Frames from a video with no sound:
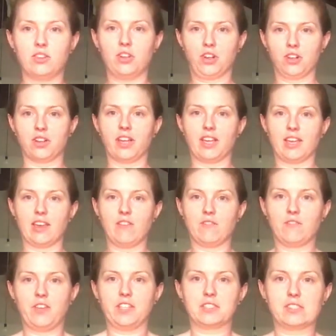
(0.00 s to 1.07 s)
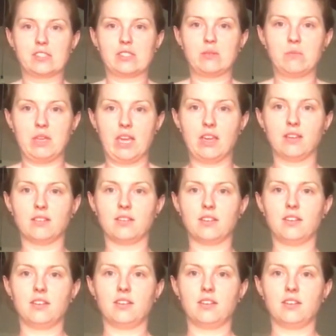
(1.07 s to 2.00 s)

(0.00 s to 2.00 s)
look like it fits to me.